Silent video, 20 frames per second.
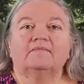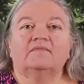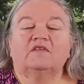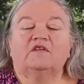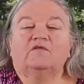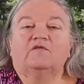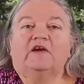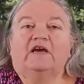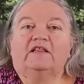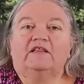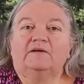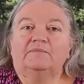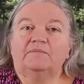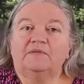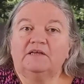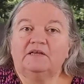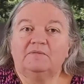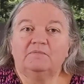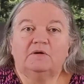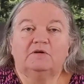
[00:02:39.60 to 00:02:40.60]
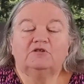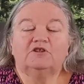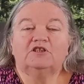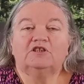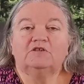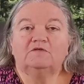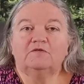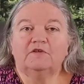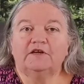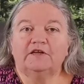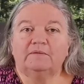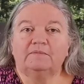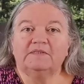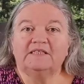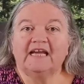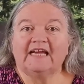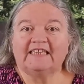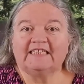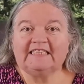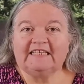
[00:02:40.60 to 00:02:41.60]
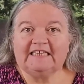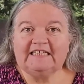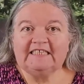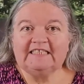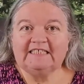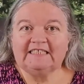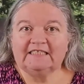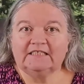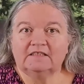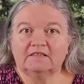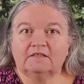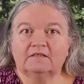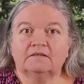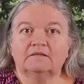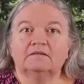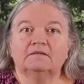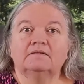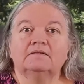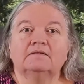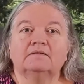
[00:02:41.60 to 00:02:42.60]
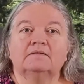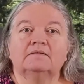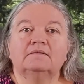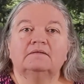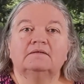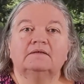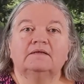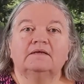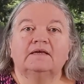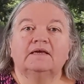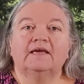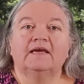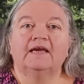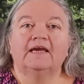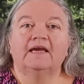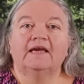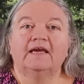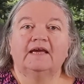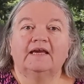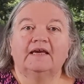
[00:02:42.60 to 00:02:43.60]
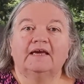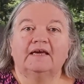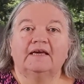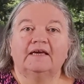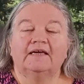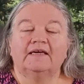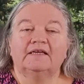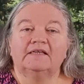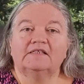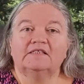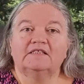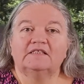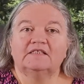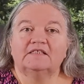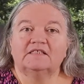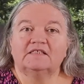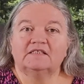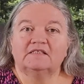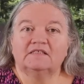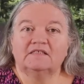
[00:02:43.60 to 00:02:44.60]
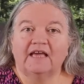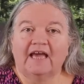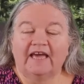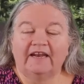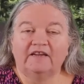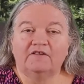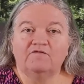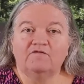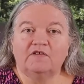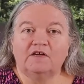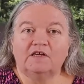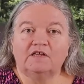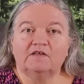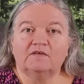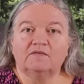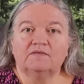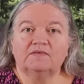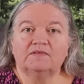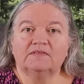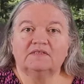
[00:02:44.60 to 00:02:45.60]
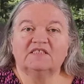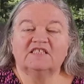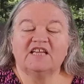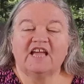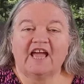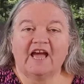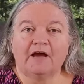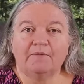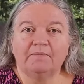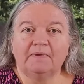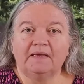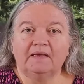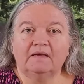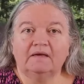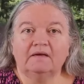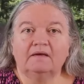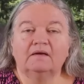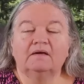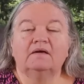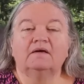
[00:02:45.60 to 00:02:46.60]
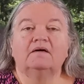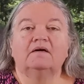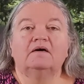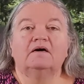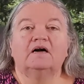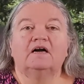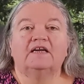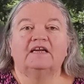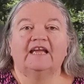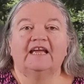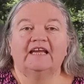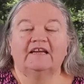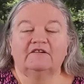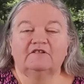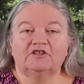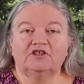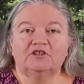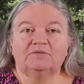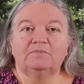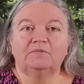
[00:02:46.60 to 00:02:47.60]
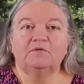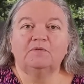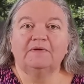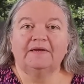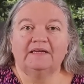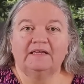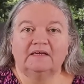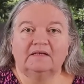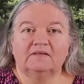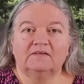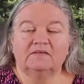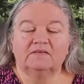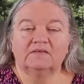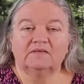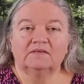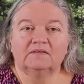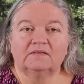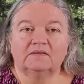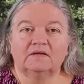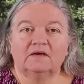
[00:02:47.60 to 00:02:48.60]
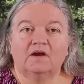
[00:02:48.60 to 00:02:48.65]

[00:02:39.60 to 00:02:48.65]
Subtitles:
developed the Emotional Freedom techniques, and that involves tapping on energy meridians